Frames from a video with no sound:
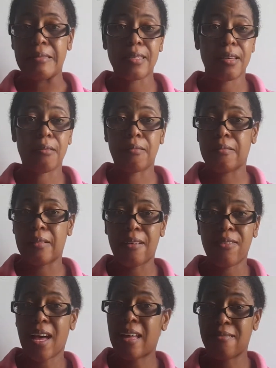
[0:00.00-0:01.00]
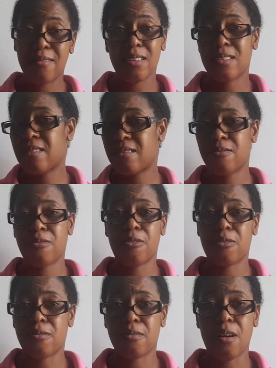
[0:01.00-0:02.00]
So I've had this
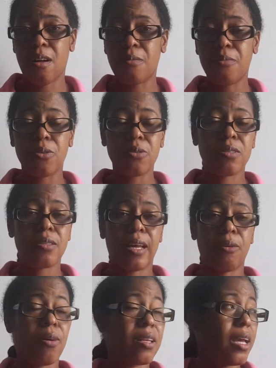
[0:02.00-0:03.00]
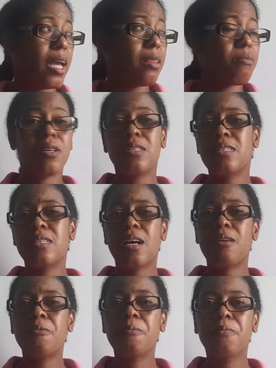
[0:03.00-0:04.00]
for almost like, what, 8 months
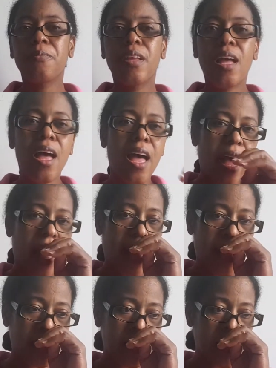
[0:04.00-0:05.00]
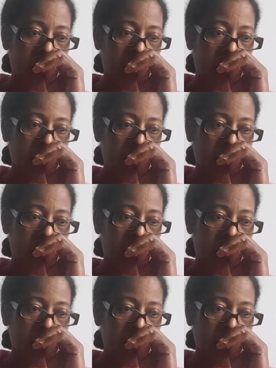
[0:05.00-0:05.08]
now. And